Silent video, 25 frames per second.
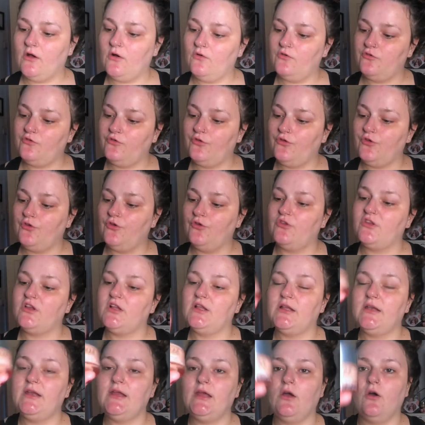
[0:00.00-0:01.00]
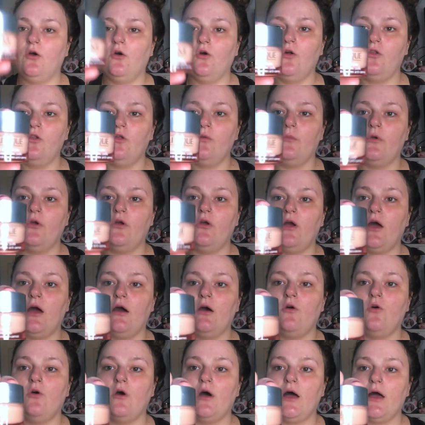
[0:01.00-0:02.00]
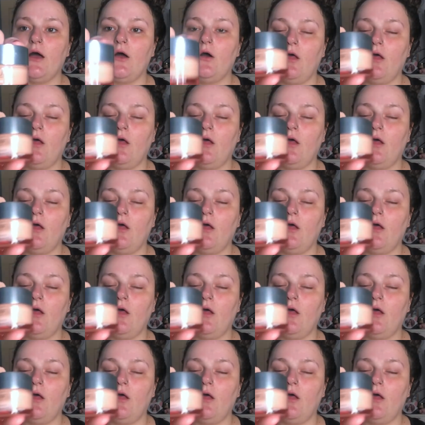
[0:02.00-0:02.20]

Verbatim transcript: also use Clinique All About All,